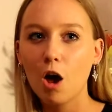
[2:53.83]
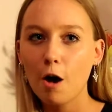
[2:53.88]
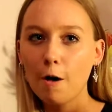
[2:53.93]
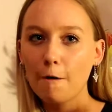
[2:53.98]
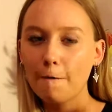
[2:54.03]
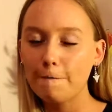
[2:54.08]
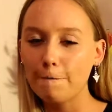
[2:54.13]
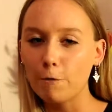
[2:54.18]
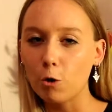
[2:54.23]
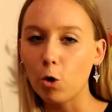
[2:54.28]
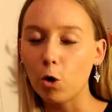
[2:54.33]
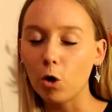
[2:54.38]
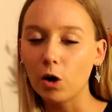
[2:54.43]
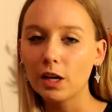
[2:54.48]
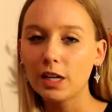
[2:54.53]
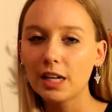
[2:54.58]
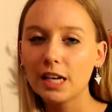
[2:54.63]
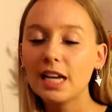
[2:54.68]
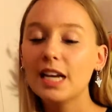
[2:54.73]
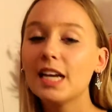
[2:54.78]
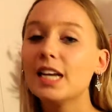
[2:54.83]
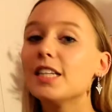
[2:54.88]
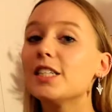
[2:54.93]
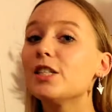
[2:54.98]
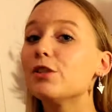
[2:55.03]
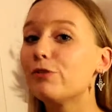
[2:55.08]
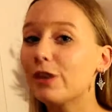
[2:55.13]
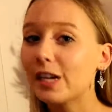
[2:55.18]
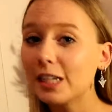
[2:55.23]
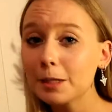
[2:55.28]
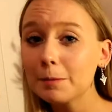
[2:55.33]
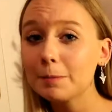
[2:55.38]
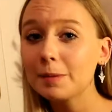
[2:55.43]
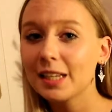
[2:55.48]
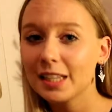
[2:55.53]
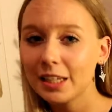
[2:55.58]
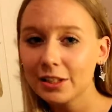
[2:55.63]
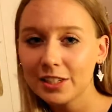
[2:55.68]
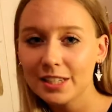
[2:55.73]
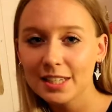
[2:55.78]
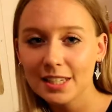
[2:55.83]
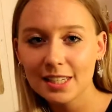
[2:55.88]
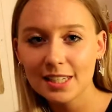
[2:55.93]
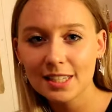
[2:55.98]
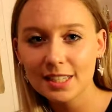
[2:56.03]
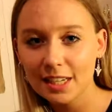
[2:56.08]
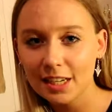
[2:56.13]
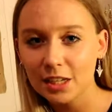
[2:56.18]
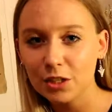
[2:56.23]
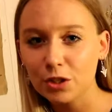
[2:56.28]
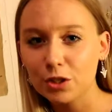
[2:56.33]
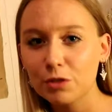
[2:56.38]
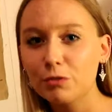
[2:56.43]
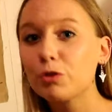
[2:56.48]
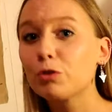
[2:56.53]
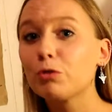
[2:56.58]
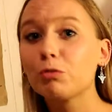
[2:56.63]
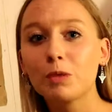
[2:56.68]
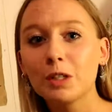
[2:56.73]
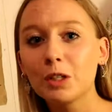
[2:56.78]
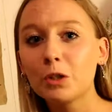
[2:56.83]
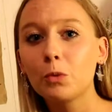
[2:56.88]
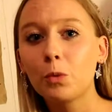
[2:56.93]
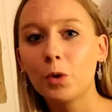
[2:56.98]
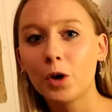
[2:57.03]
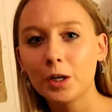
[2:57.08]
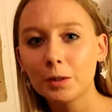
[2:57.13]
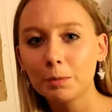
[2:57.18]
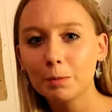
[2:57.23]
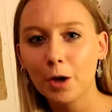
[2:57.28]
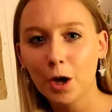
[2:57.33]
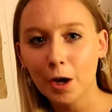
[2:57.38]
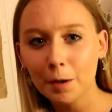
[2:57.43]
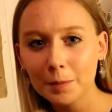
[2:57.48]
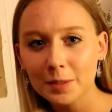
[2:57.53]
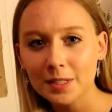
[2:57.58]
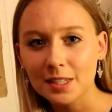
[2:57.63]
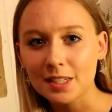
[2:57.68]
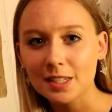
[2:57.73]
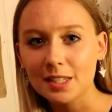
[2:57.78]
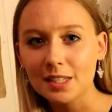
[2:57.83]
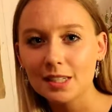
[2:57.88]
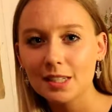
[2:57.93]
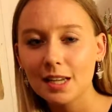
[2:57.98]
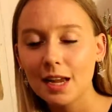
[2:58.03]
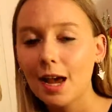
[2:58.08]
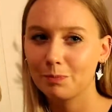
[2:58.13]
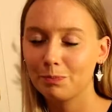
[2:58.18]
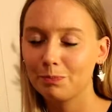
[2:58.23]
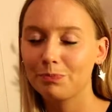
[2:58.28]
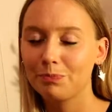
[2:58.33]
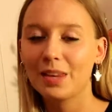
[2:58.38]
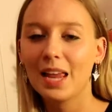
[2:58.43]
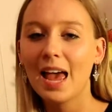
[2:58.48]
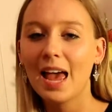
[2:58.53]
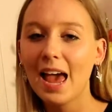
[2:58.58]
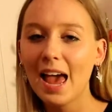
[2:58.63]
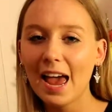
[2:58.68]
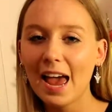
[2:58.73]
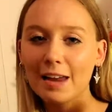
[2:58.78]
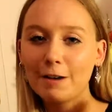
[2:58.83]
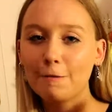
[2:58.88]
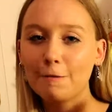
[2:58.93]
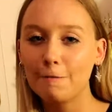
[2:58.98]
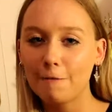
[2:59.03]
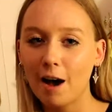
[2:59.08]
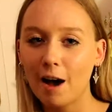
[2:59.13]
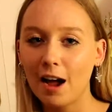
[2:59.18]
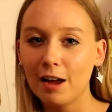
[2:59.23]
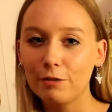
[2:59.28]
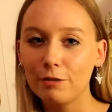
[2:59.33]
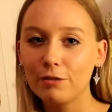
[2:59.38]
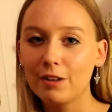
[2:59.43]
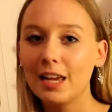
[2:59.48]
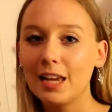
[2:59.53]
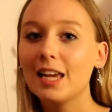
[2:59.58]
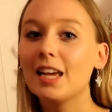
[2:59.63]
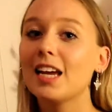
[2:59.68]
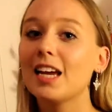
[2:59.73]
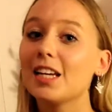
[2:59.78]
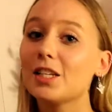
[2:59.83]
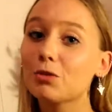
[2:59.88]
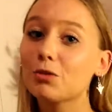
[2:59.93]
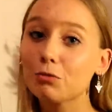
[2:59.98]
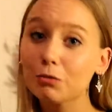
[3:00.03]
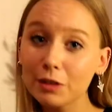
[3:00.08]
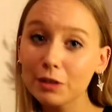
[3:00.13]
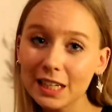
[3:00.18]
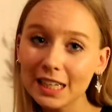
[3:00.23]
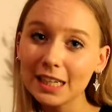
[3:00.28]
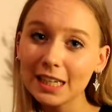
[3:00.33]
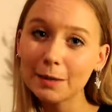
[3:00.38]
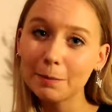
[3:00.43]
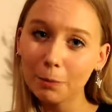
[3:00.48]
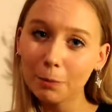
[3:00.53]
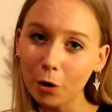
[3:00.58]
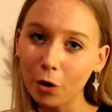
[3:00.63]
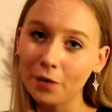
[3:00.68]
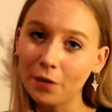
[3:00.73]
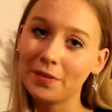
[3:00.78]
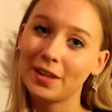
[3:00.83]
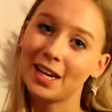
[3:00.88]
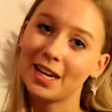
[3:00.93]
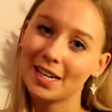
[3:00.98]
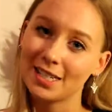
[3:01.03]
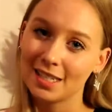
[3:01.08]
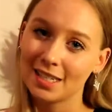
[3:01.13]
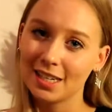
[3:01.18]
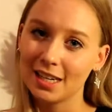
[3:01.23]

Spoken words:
4, develop literacy skills for real-world purposes. And 5, it's really important that as a